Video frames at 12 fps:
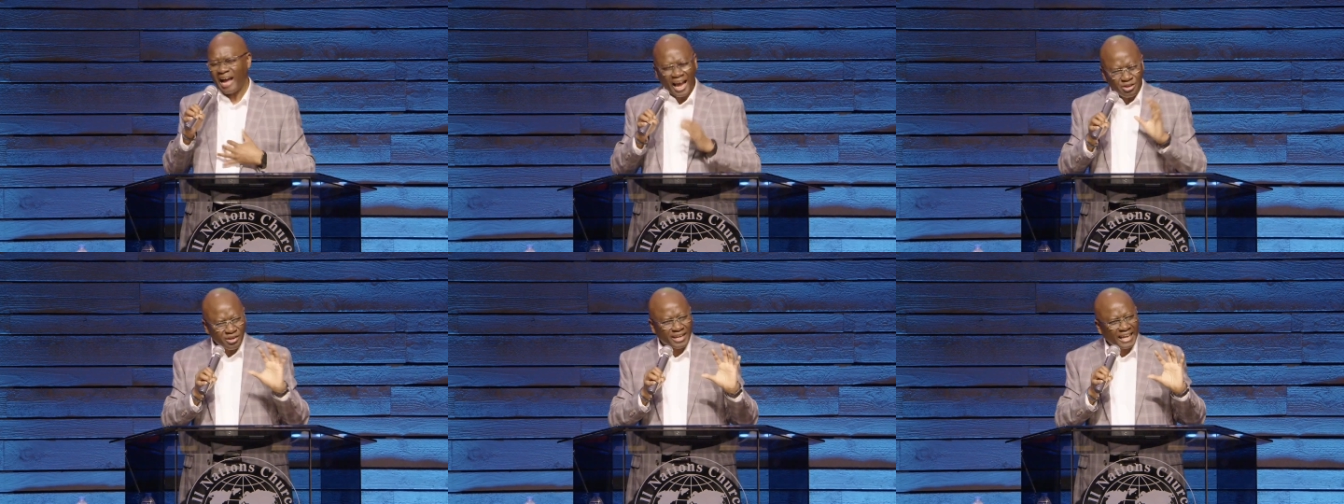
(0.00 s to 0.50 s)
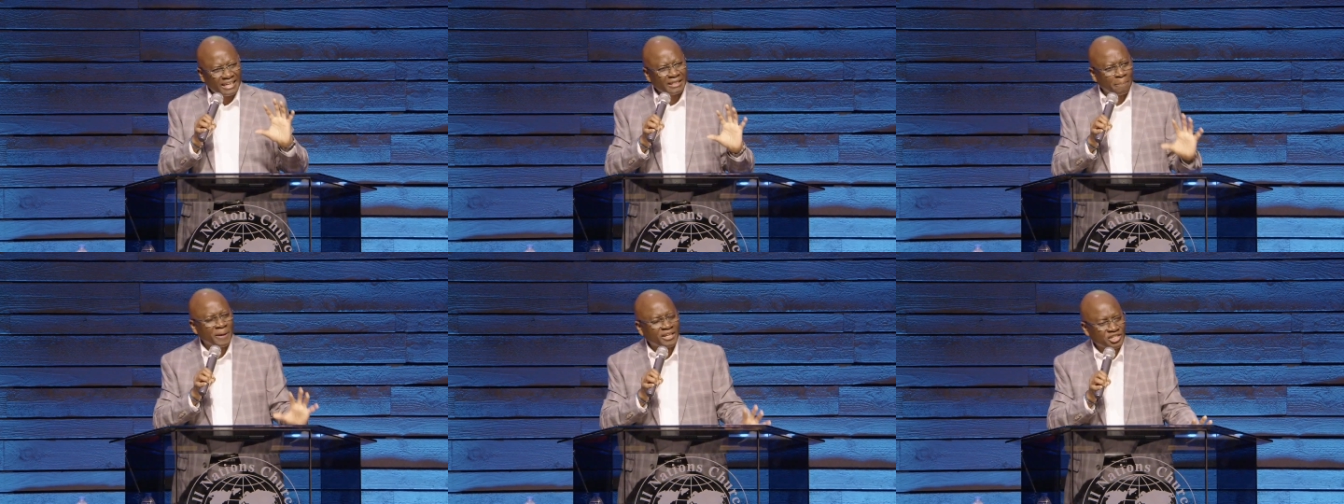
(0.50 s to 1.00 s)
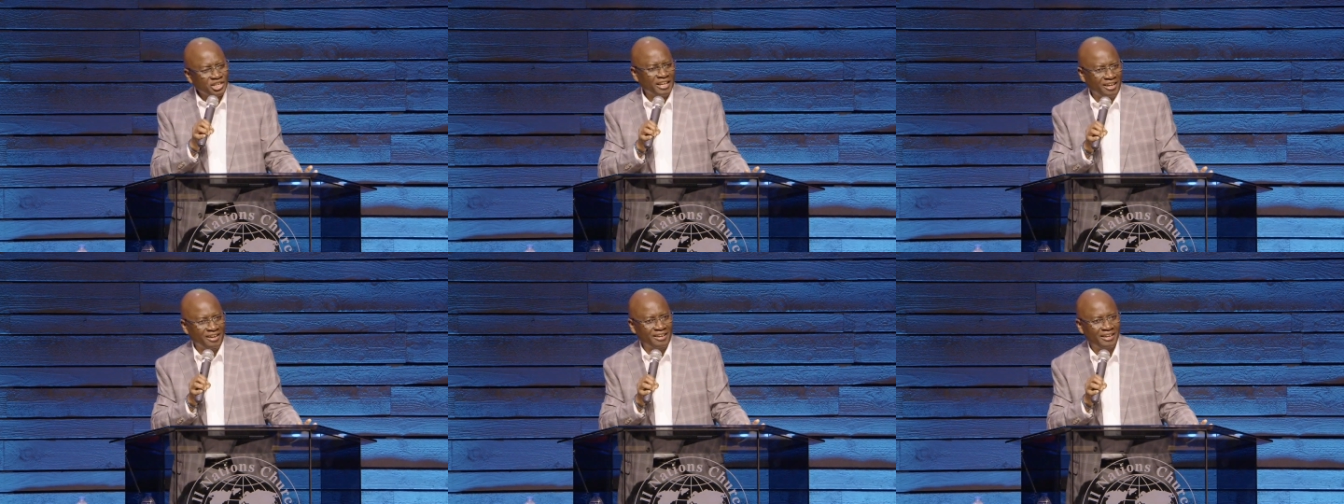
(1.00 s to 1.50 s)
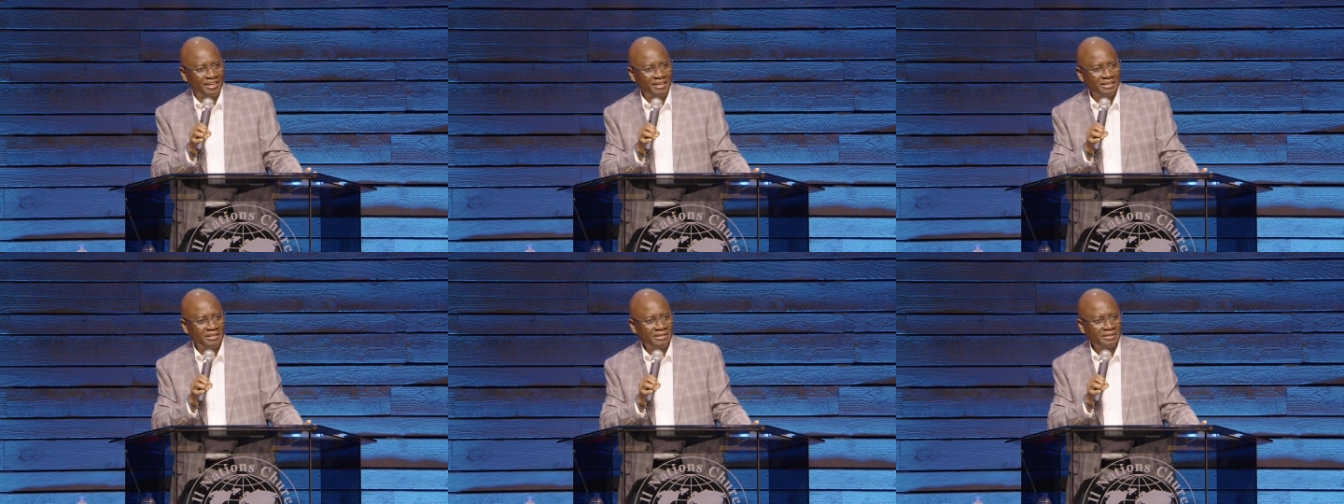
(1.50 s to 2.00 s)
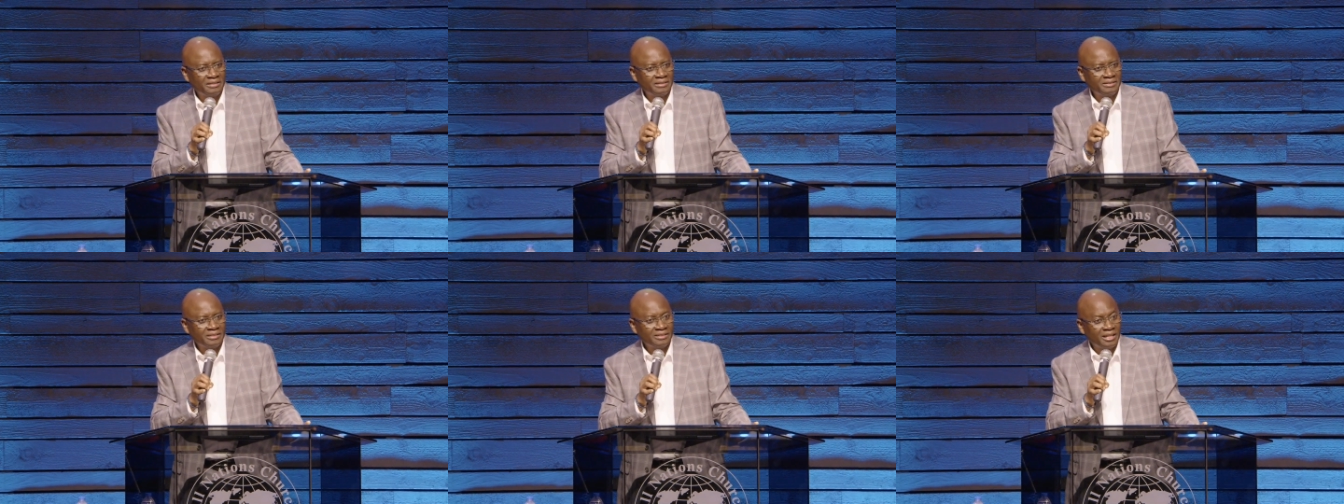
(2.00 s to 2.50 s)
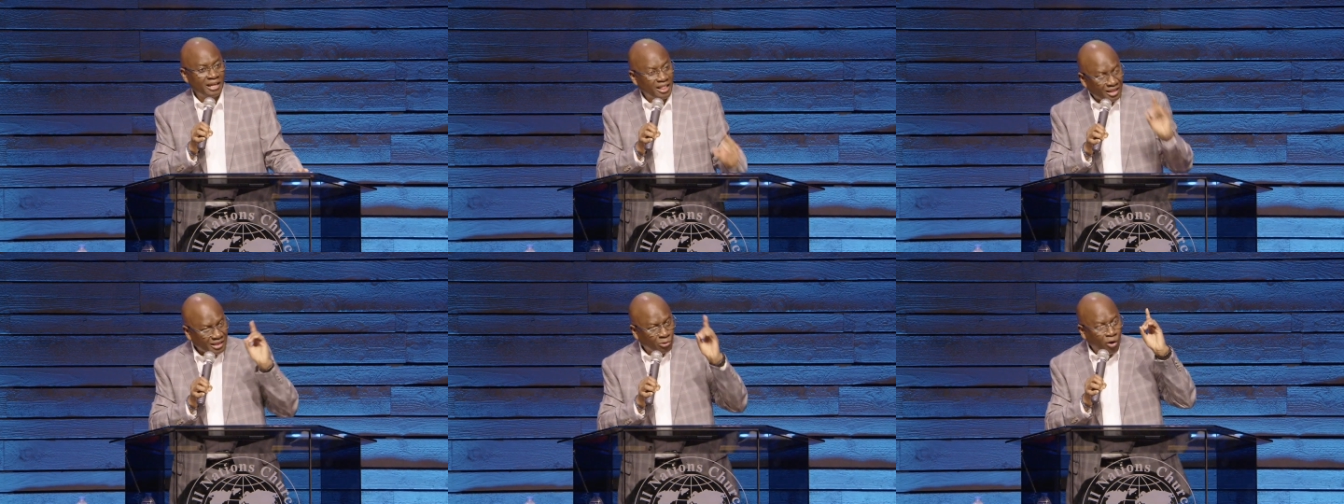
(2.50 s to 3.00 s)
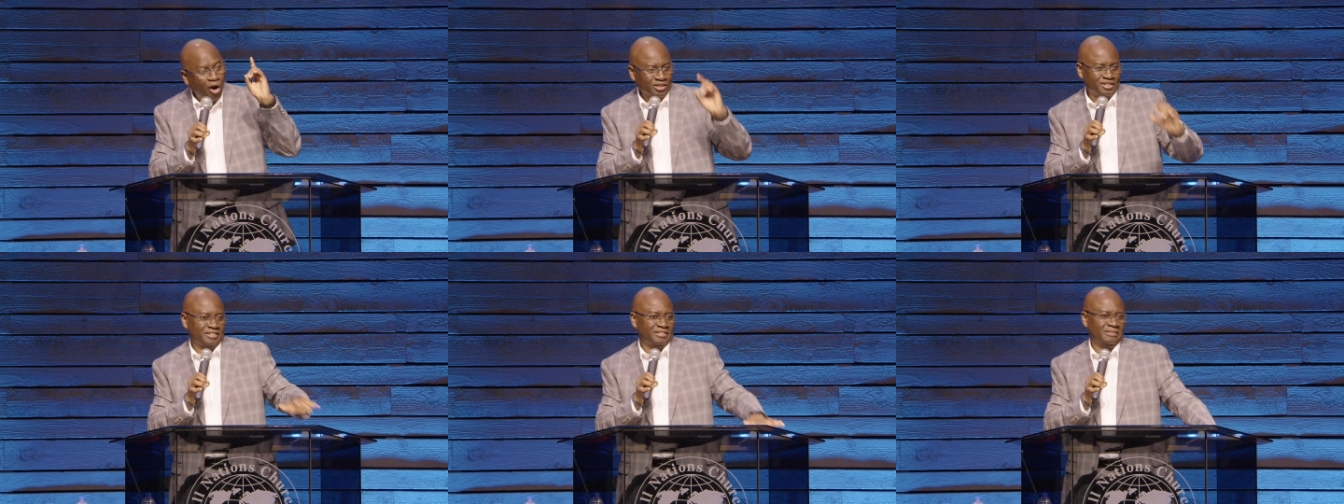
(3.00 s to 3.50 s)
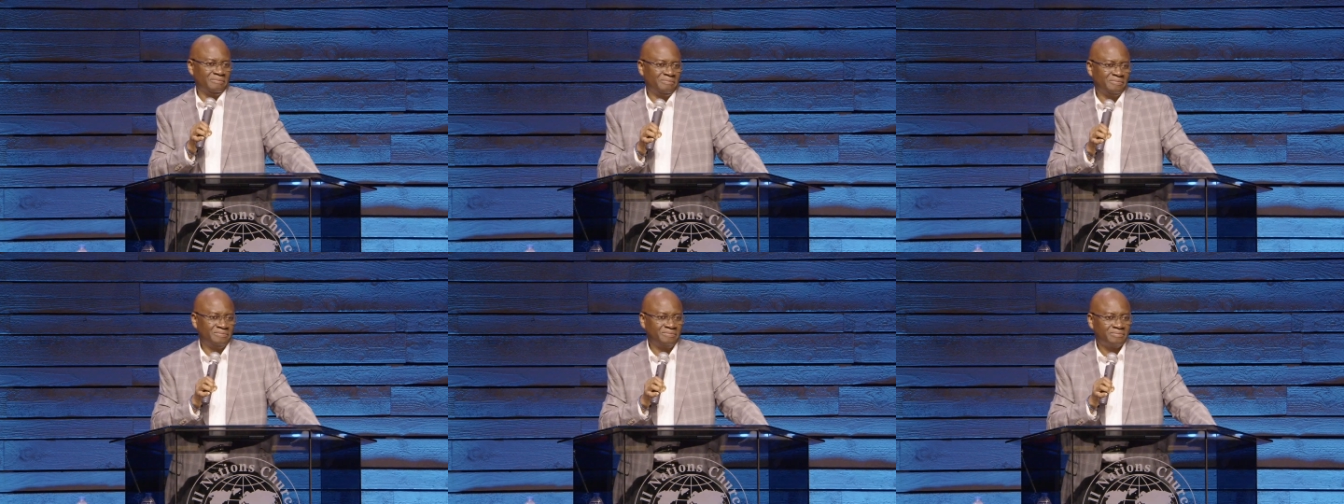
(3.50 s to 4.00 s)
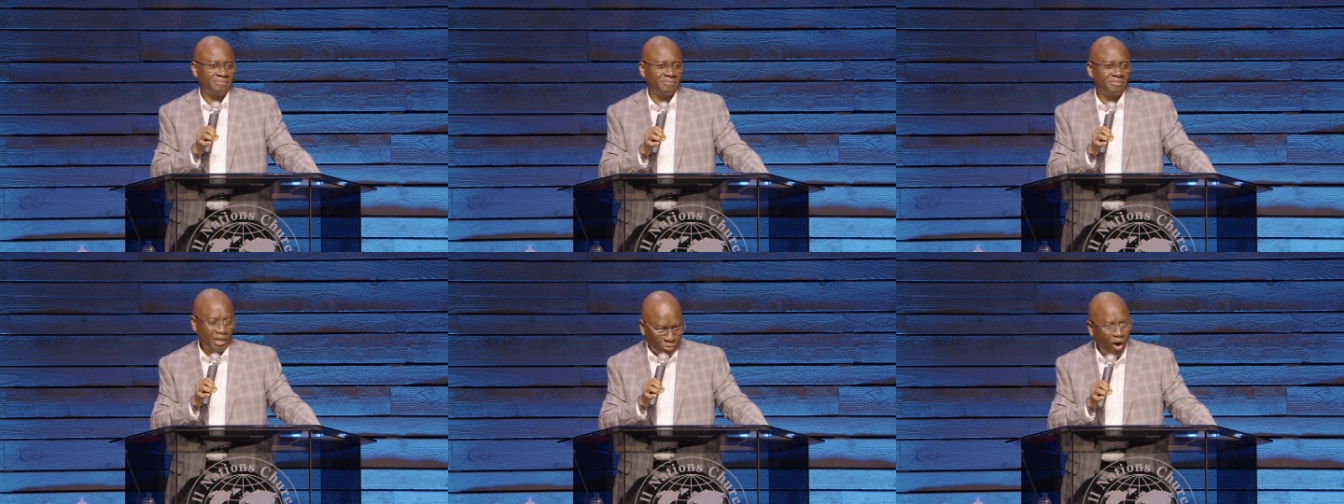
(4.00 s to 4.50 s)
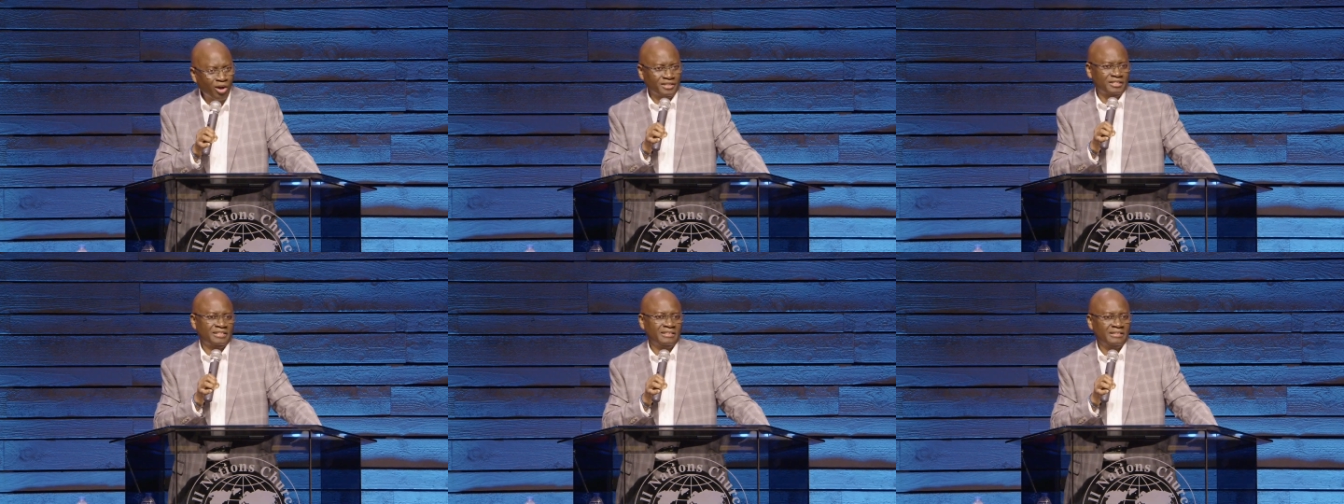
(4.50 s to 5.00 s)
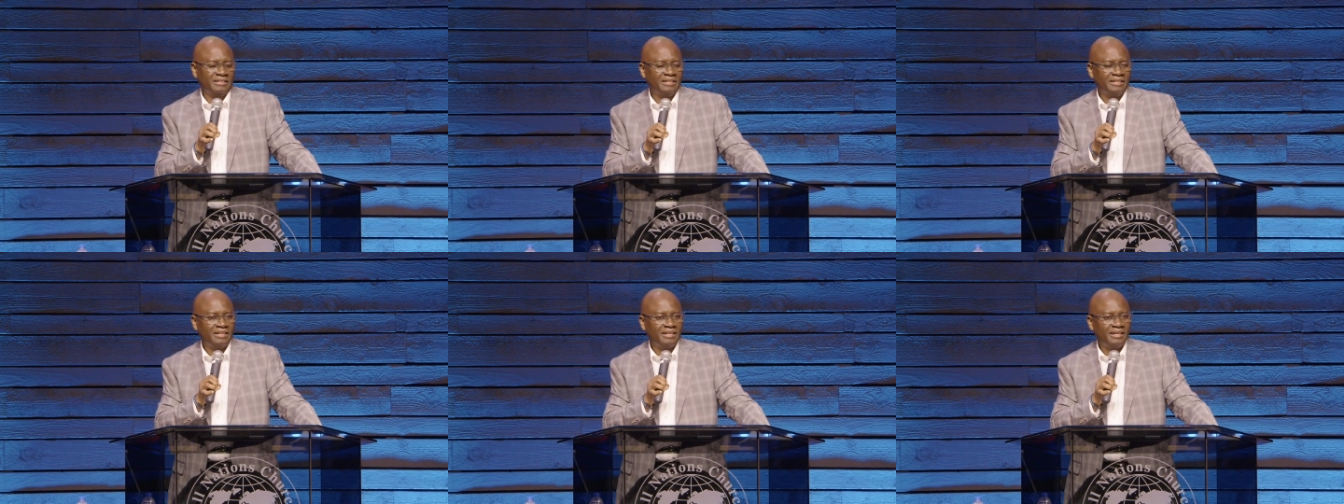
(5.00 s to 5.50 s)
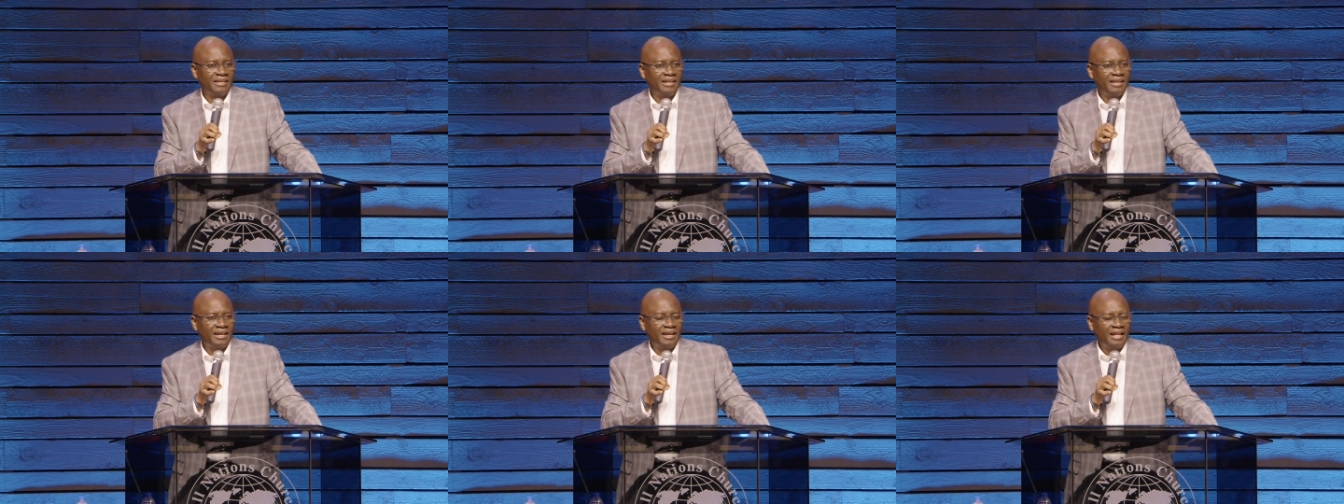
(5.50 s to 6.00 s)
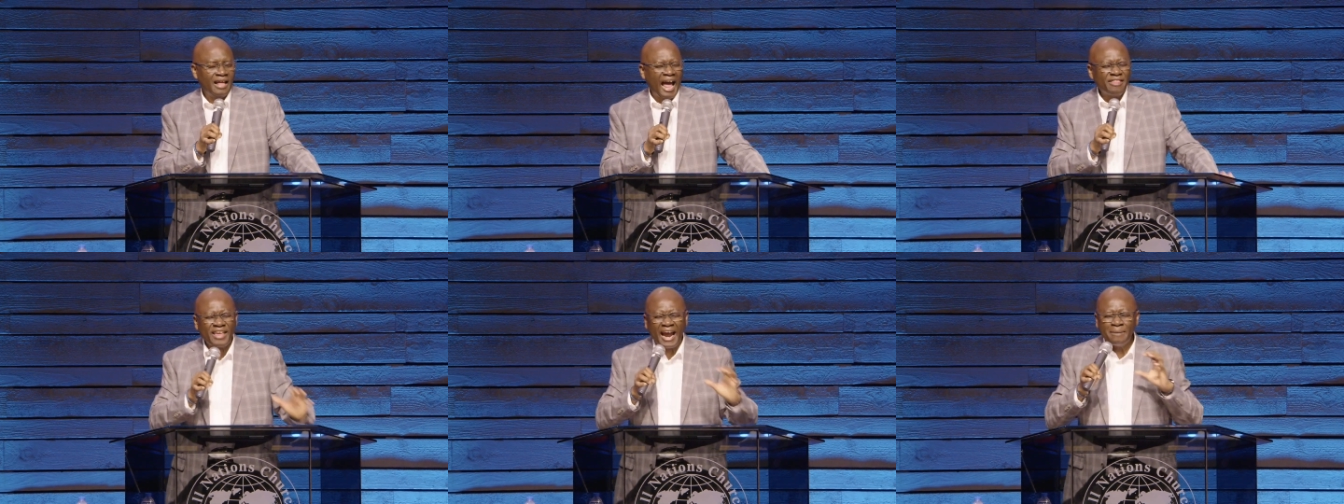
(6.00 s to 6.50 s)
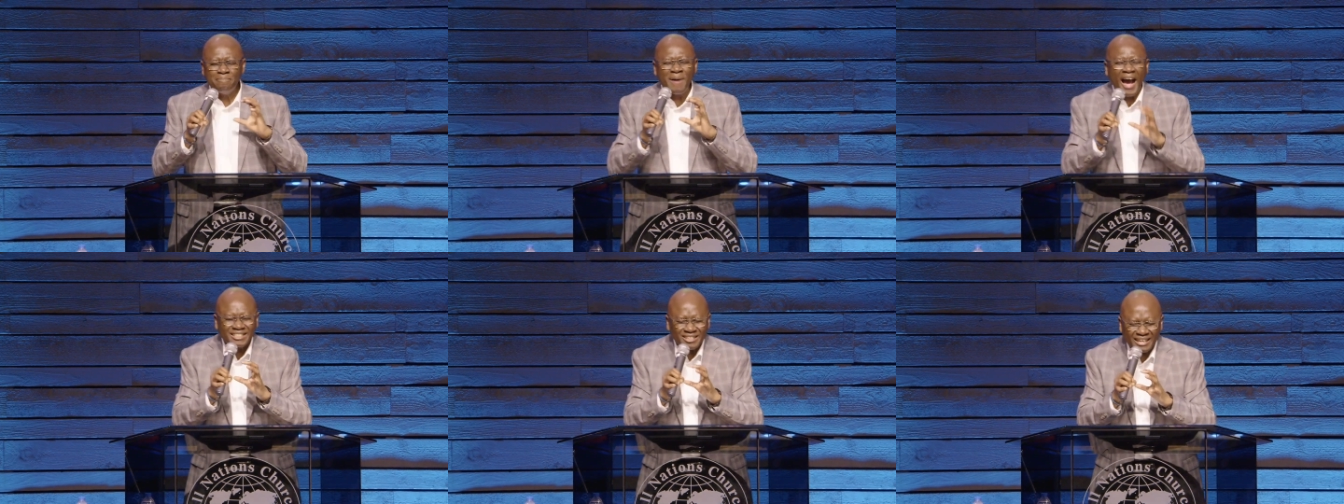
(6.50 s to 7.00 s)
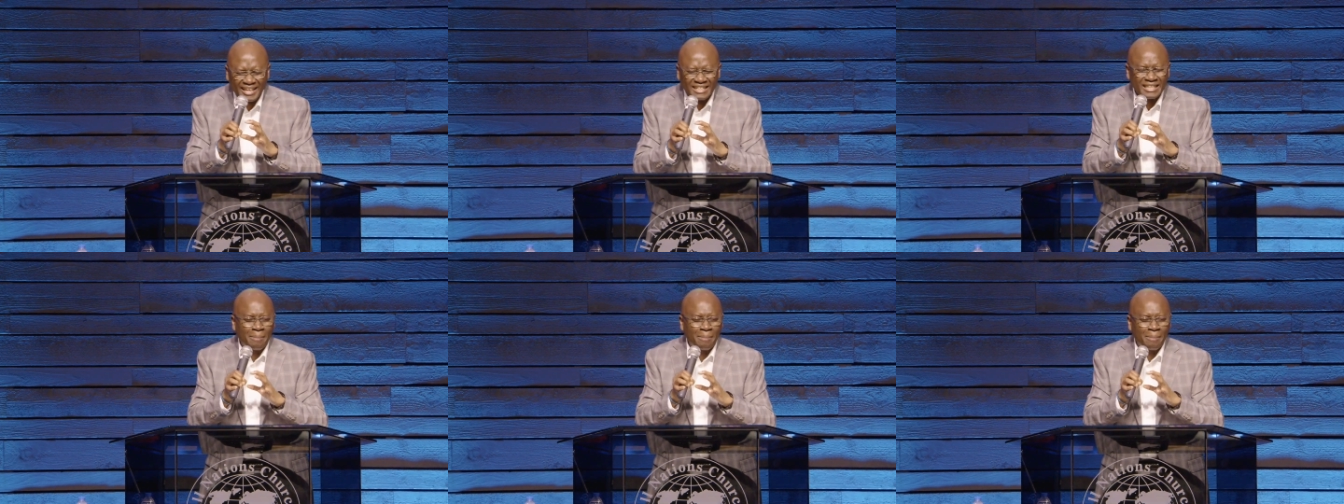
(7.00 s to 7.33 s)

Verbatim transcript: Are you getting the picture here? The rod. The rod. And they're in battle against